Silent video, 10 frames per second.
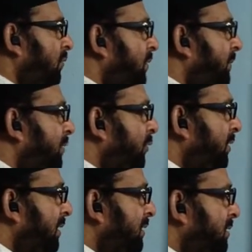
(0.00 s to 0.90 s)
We will be
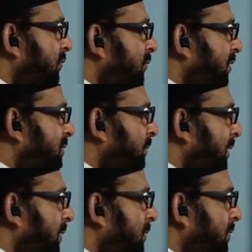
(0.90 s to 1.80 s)
doing that. This first
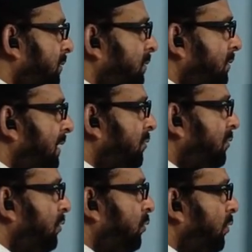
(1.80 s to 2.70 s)
part, kind
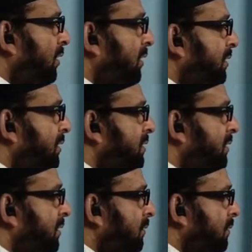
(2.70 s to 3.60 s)
of total
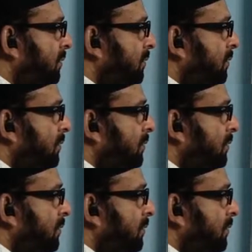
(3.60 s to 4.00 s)
energy